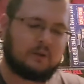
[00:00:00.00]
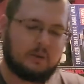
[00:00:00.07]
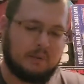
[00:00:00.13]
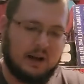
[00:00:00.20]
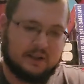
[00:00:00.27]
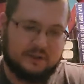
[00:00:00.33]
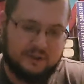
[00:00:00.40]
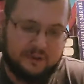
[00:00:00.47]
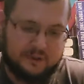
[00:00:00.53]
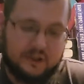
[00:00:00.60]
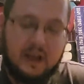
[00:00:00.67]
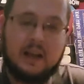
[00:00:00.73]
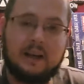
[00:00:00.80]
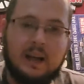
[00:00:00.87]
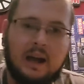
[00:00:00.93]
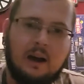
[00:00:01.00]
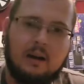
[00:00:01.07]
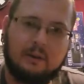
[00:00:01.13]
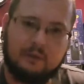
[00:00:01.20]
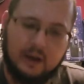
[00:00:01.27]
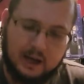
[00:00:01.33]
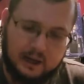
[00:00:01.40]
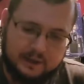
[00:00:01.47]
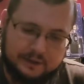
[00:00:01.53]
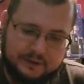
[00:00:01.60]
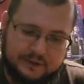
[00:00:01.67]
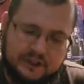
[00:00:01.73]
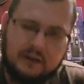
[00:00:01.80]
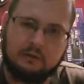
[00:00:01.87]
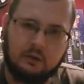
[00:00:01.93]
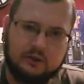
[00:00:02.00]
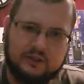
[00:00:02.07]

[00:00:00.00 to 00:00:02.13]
for the boxes. Now I've got several